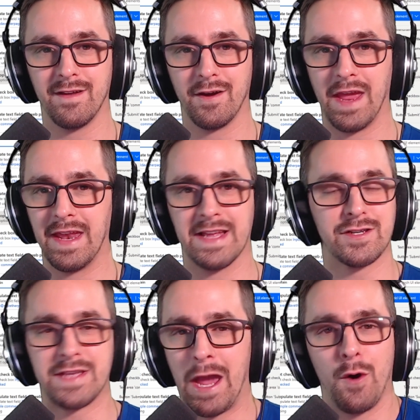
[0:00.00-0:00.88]
Okay. That's
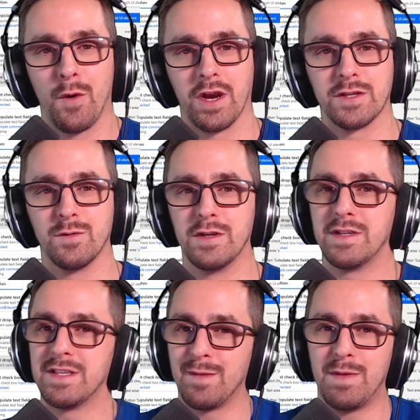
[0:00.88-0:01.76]
just how it works. When you
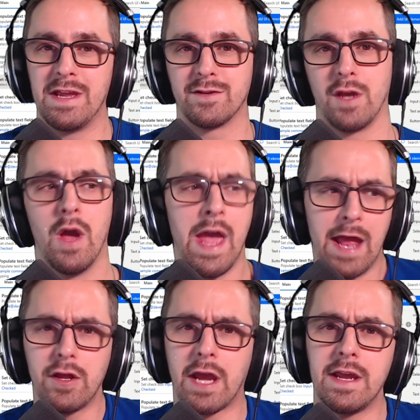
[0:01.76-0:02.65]
see somebody else go,
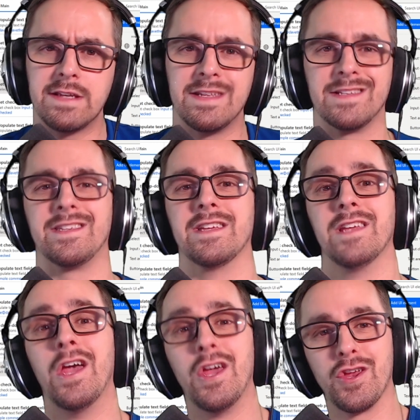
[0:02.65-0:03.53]
hey, look how easy this
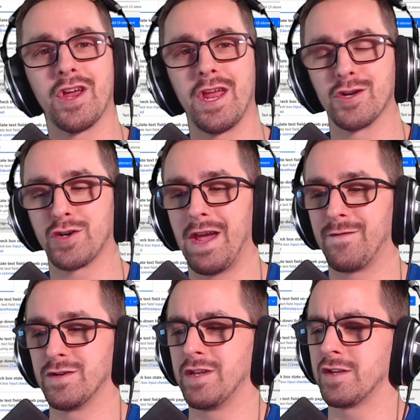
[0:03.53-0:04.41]
is, you're going to go try
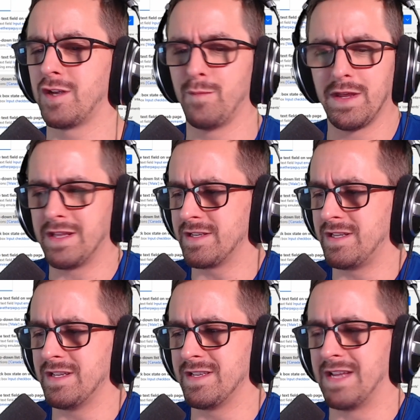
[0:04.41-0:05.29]
it for yourself and you'll be like, this,
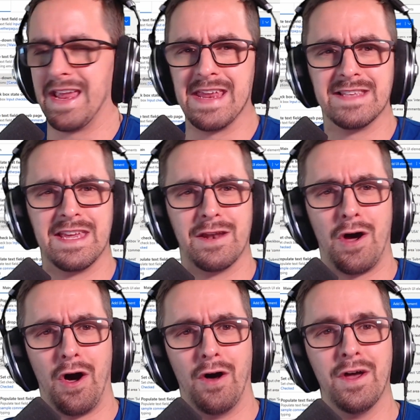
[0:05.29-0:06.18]
this is not easy at
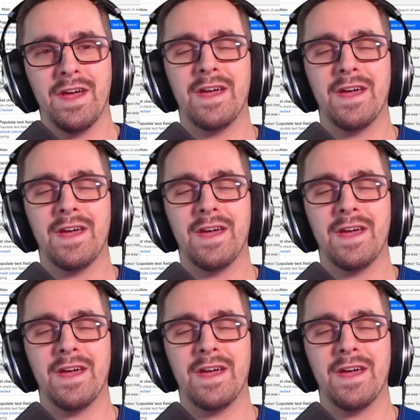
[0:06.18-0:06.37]
all.